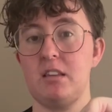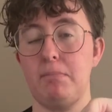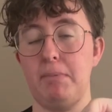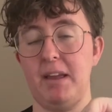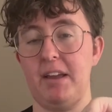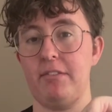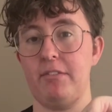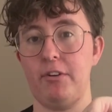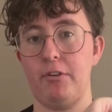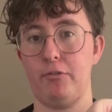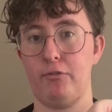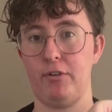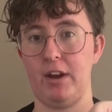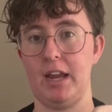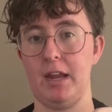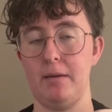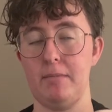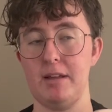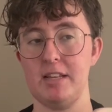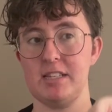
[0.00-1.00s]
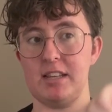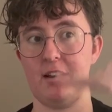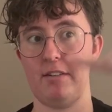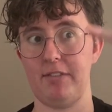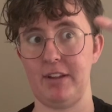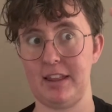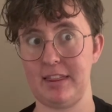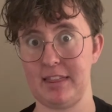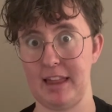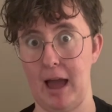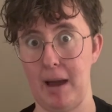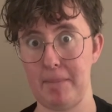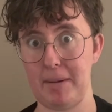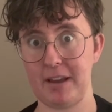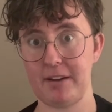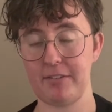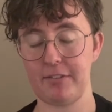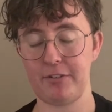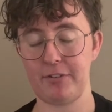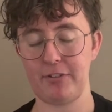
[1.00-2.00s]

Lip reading: big of a frame instead of like that big of a